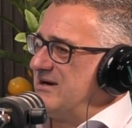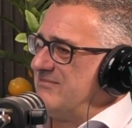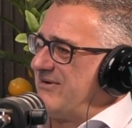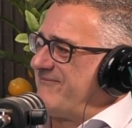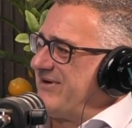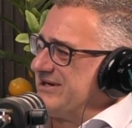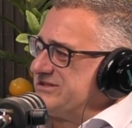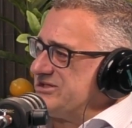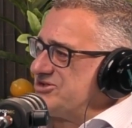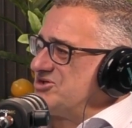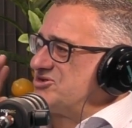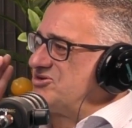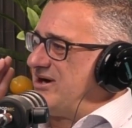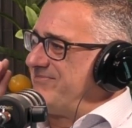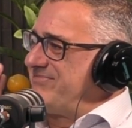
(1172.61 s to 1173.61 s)
my face is
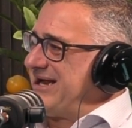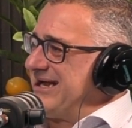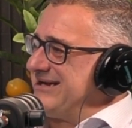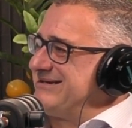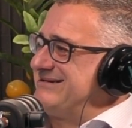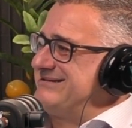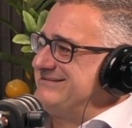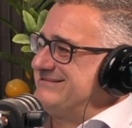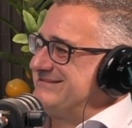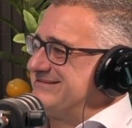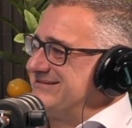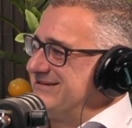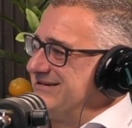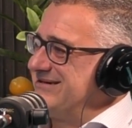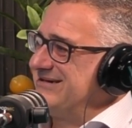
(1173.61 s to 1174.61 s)
just like blank,
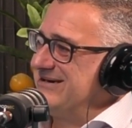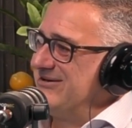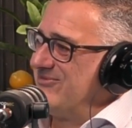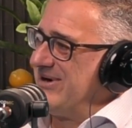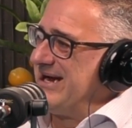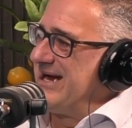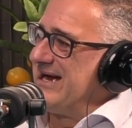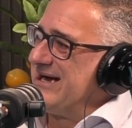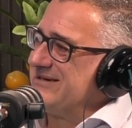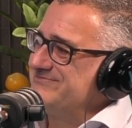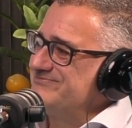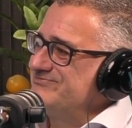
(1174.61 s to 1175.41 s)
where